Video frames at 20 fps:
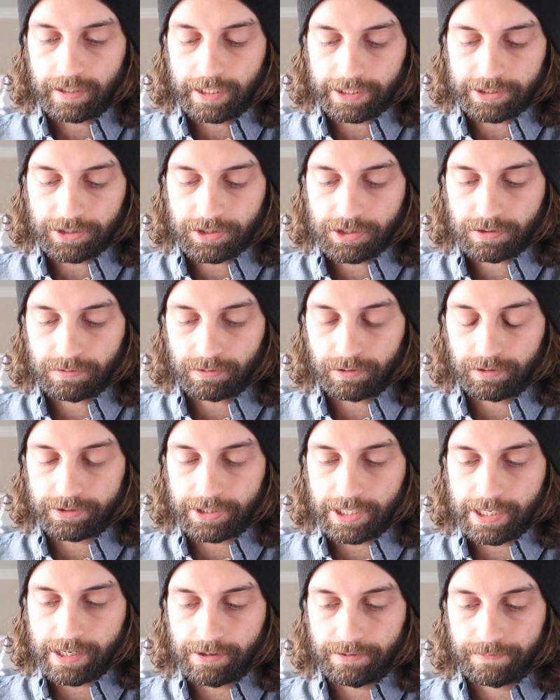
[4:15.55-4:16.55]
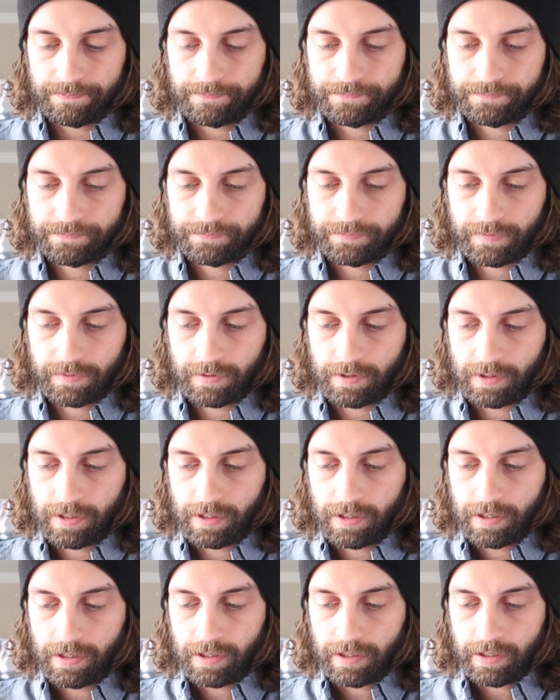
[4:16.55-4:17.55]
I can scroll down,
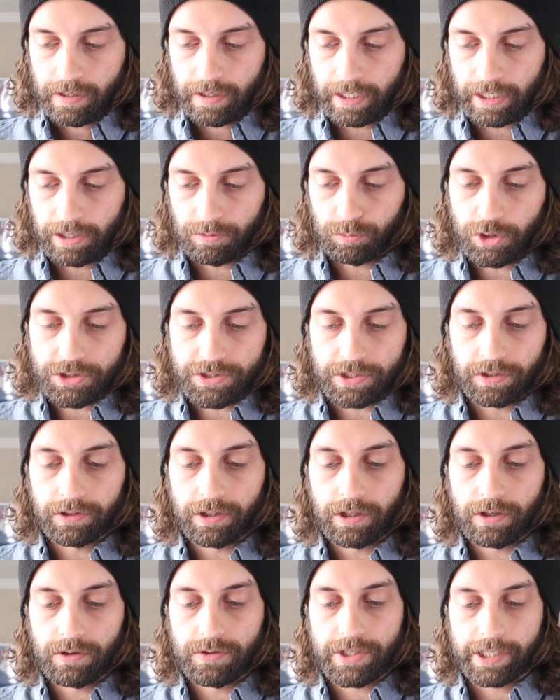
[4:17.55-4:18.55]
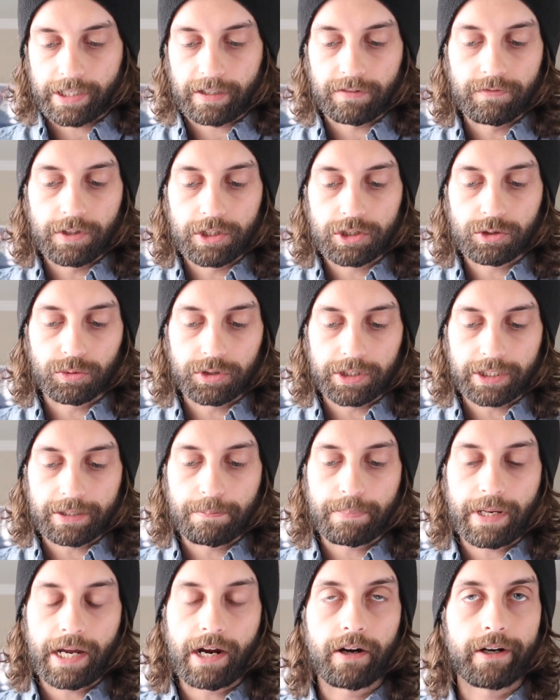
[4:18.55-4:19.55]
and once it loads, I can visually
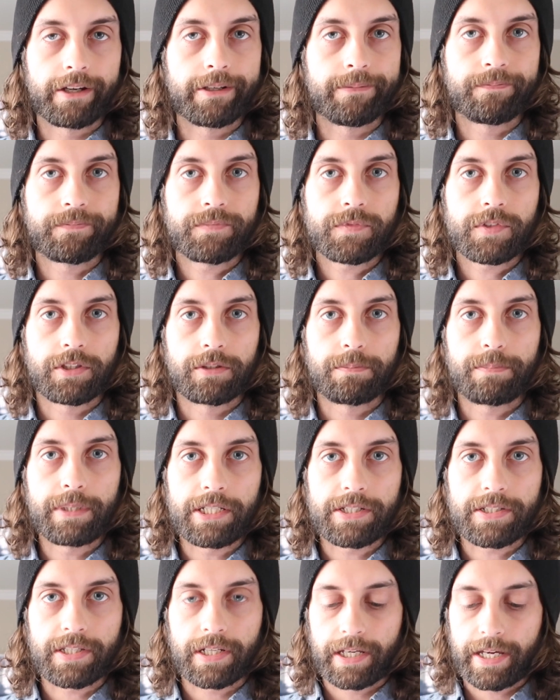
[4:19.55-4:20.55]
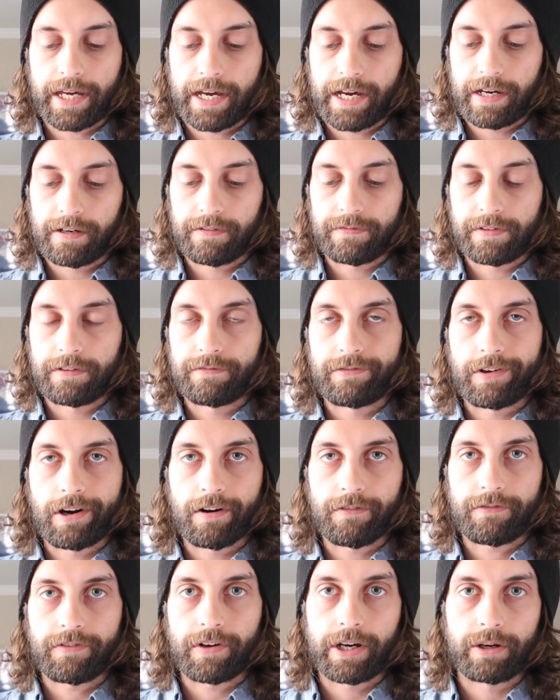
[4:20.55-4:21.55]
compare it to the piece that I have and
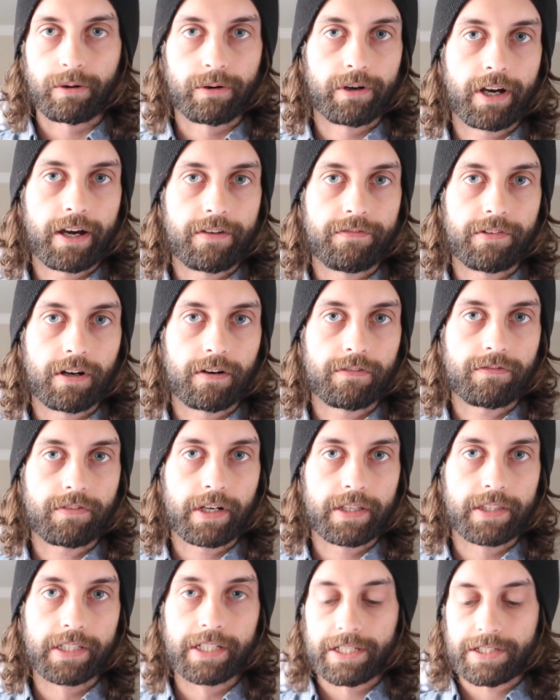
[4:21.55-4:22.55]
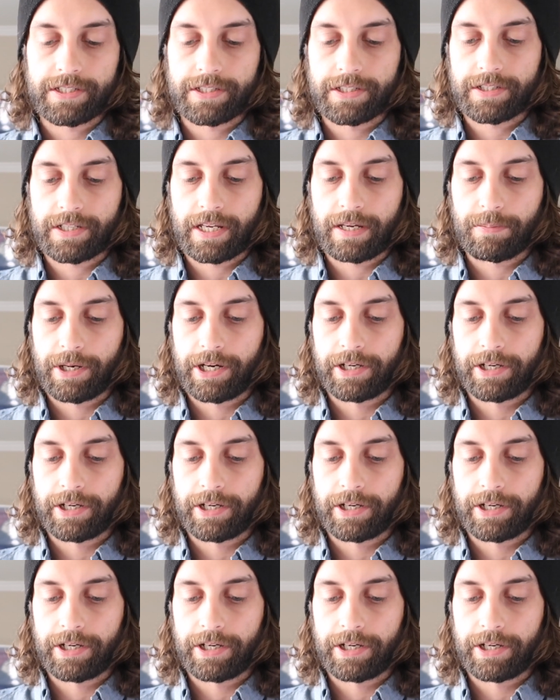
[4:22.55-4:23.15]
verify or not verify that it's the same